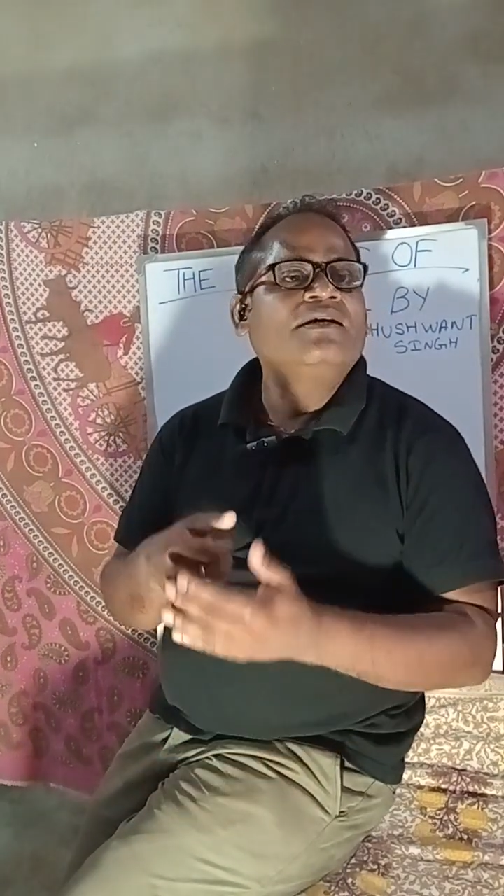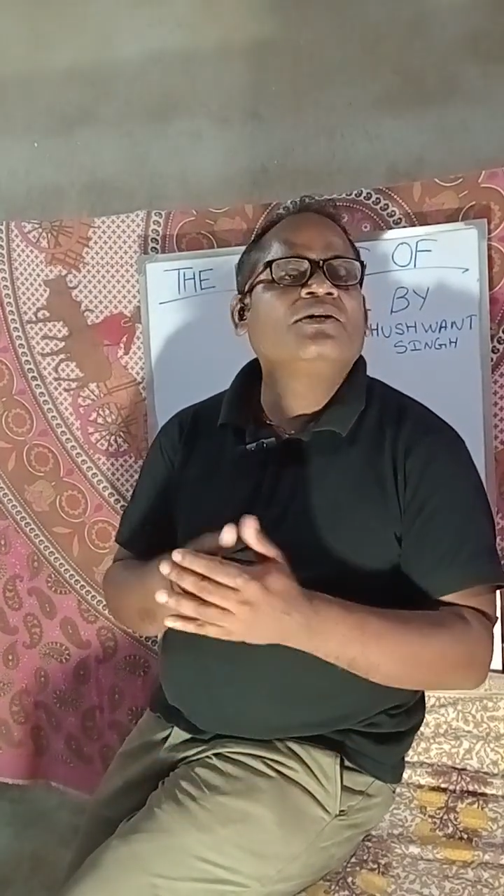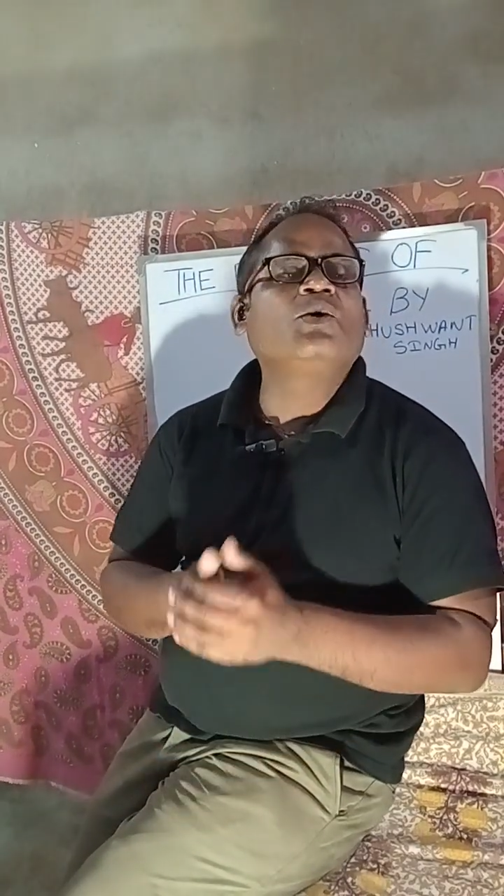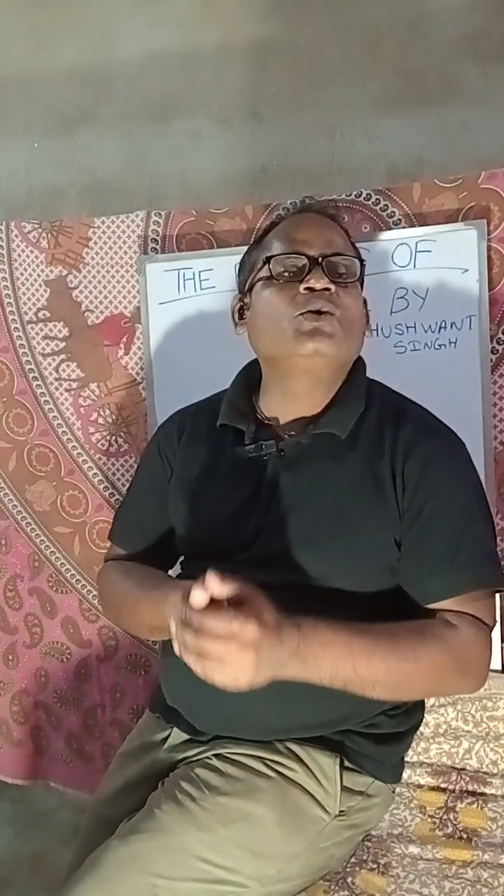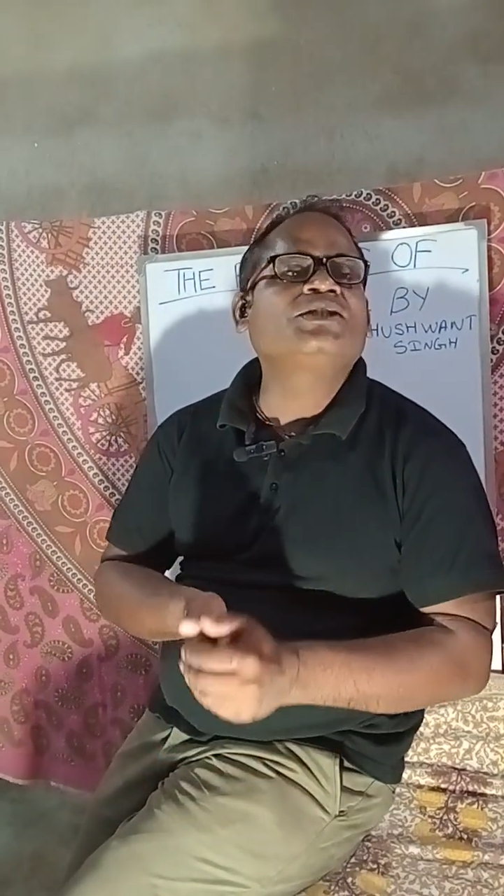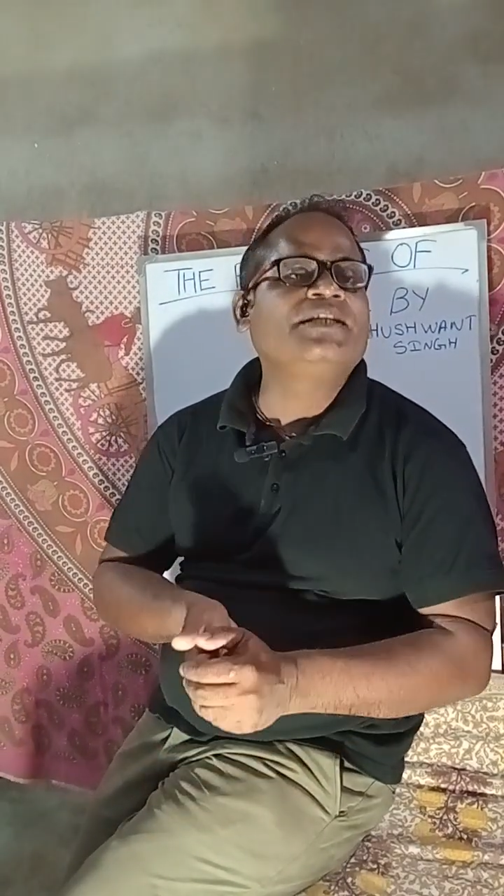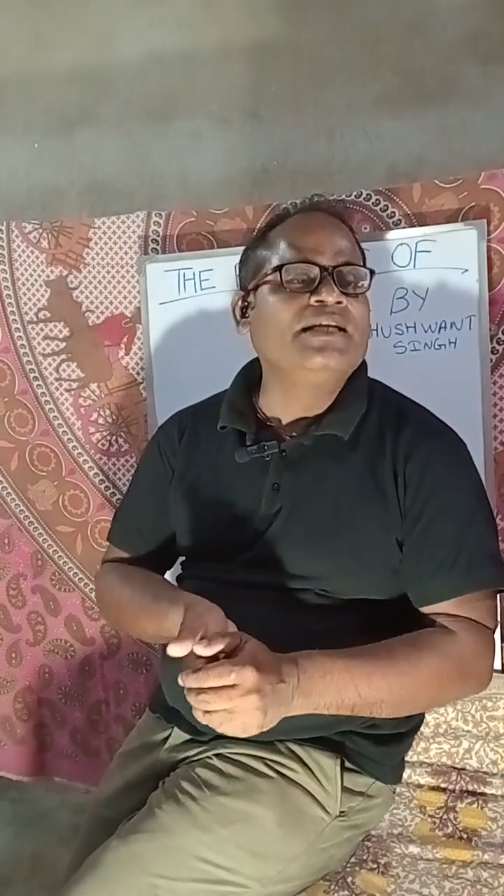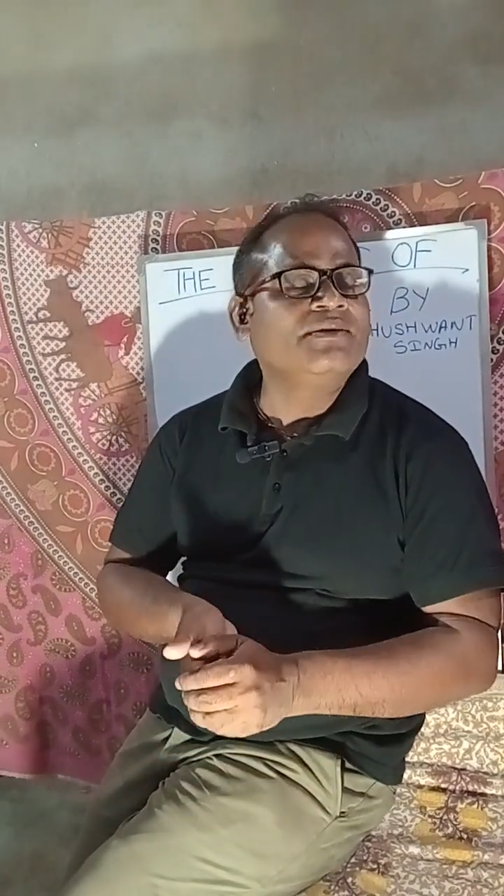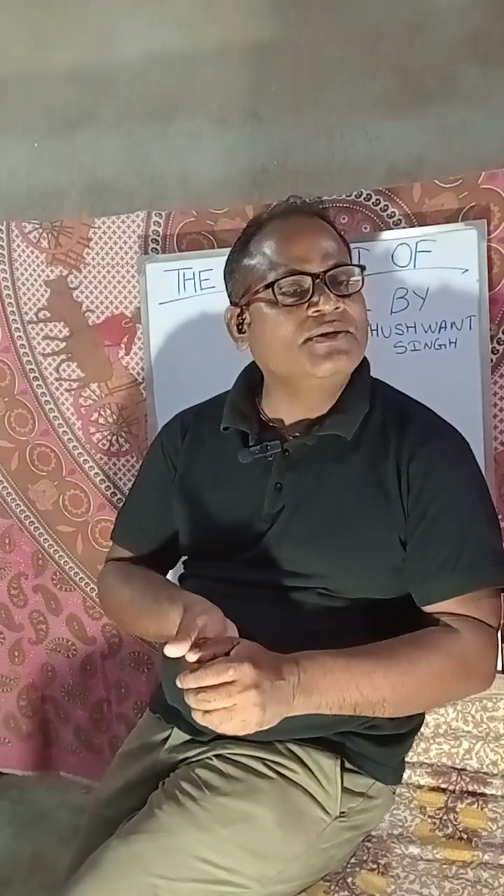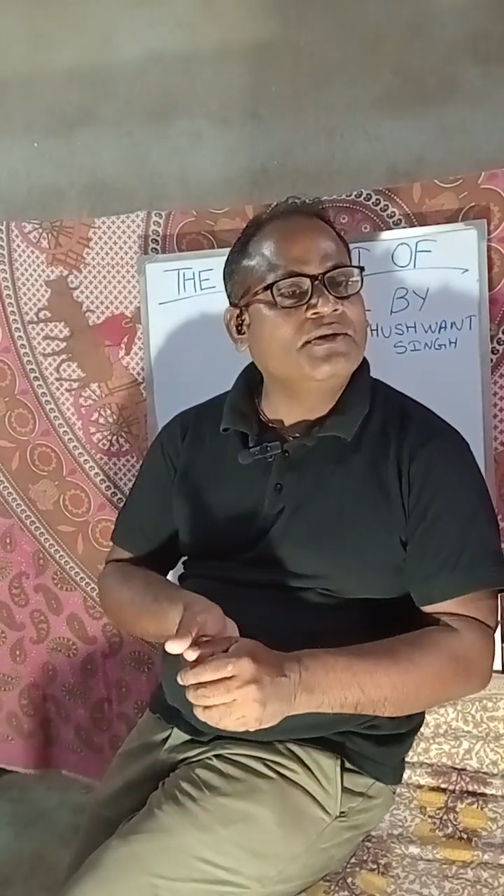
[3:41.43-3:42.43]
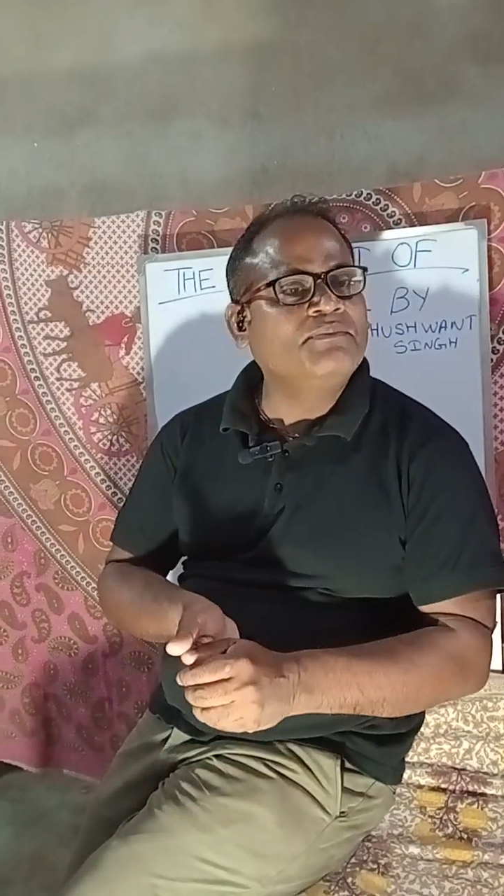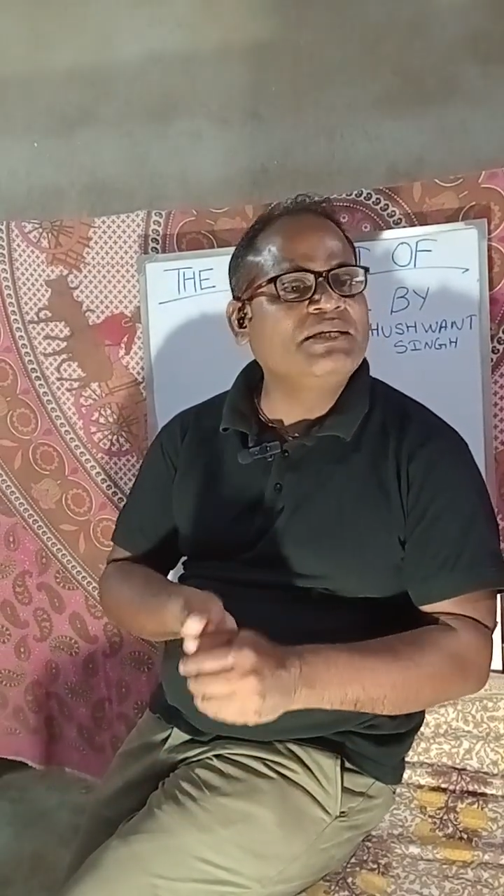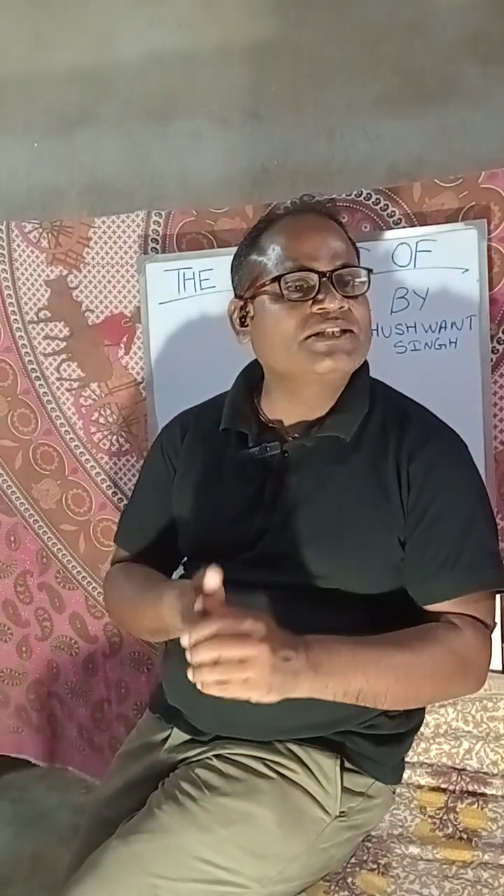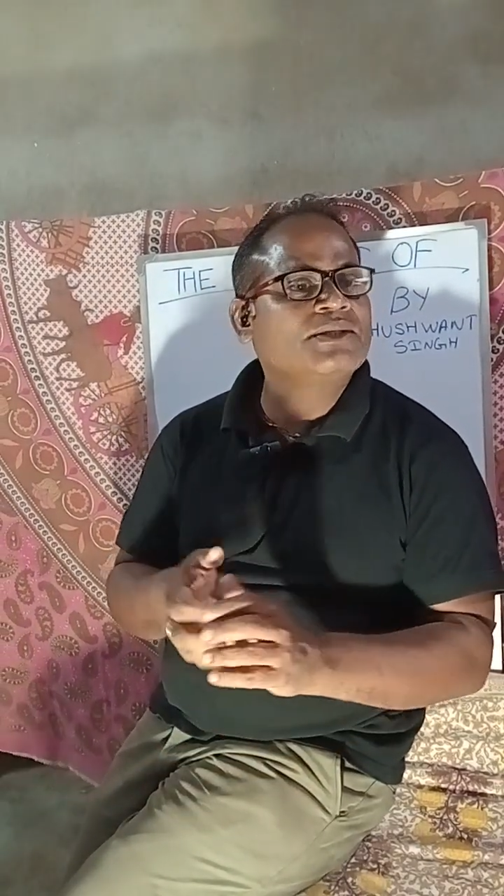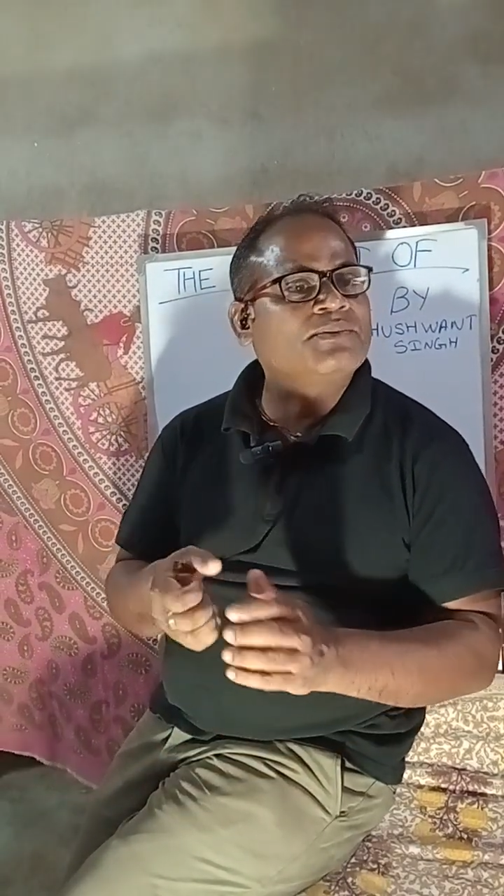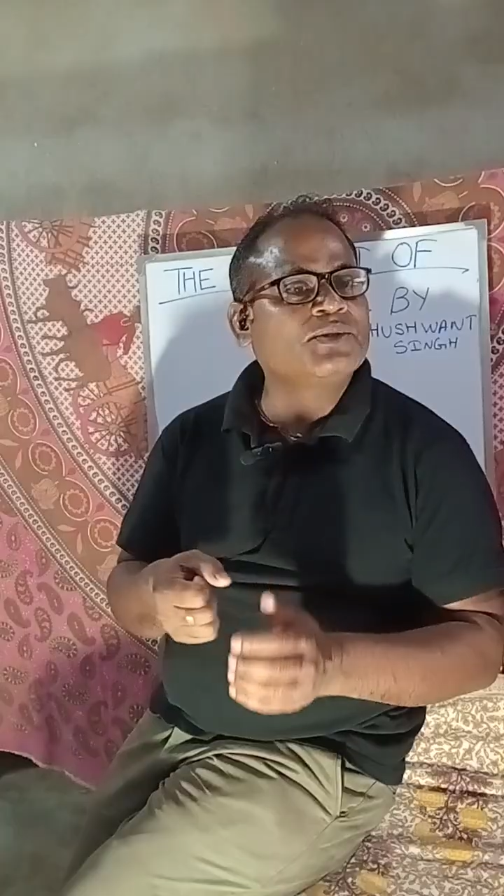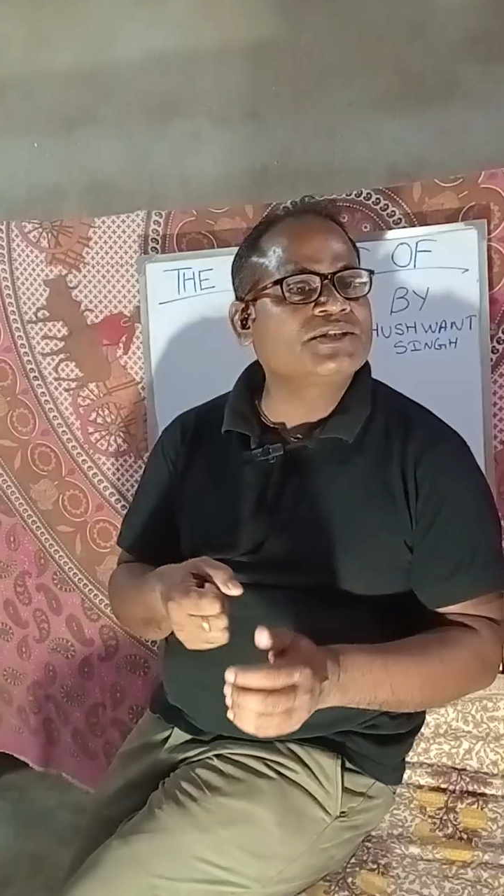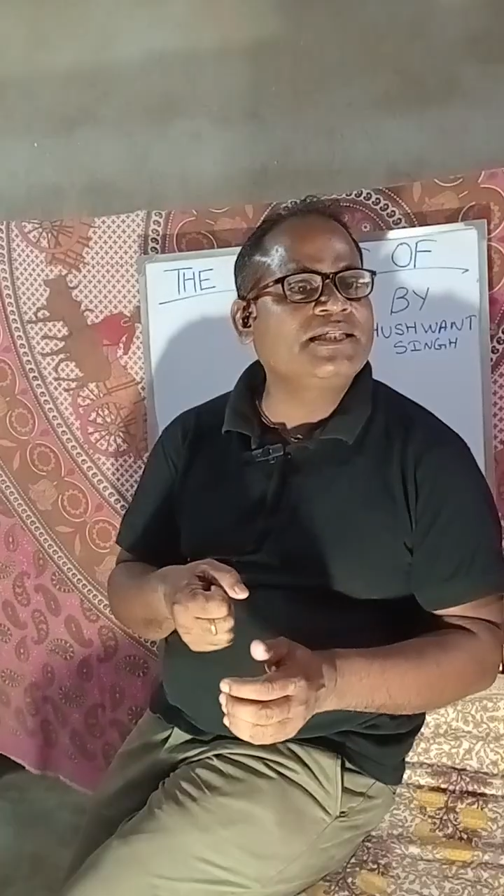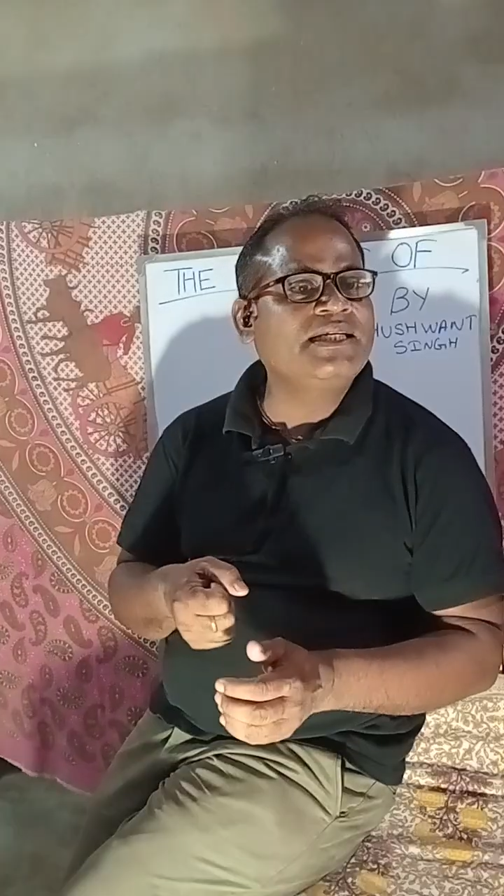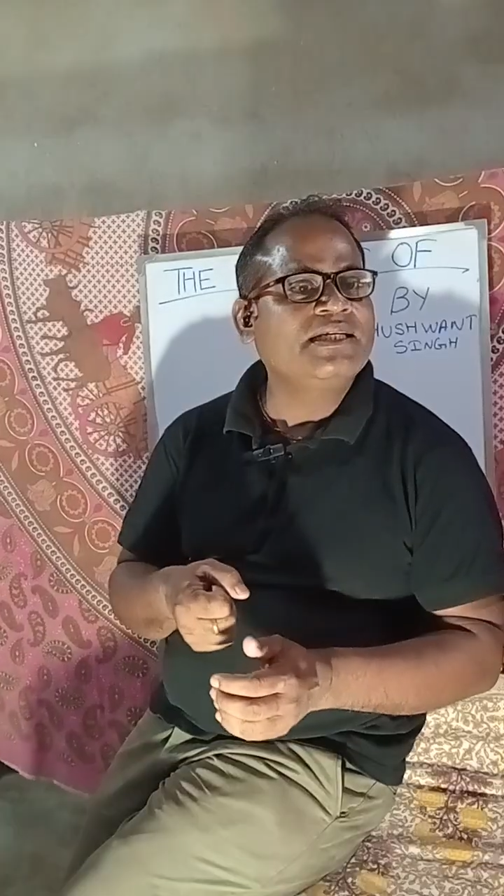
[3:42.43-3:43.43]
rosary, beads of
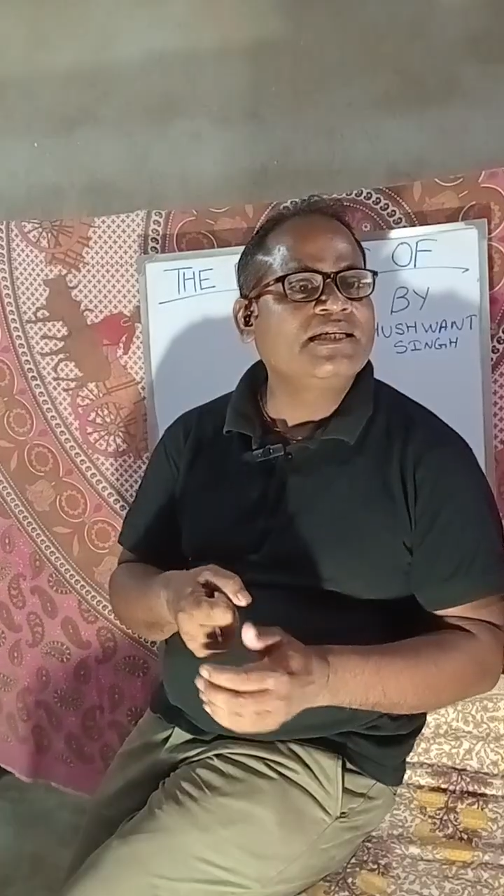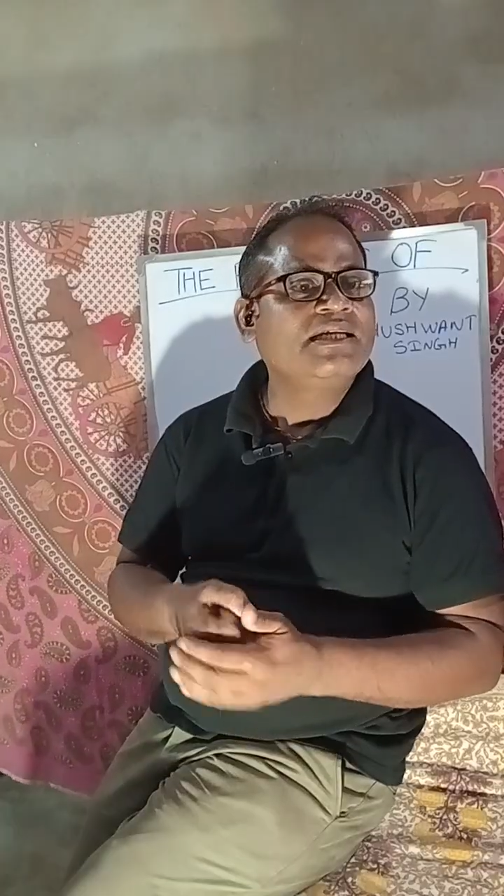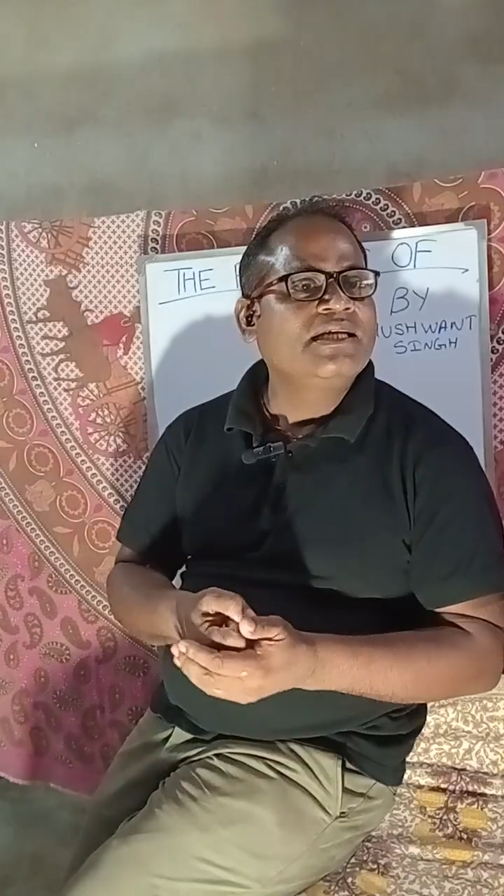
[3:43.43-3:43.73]
rosary.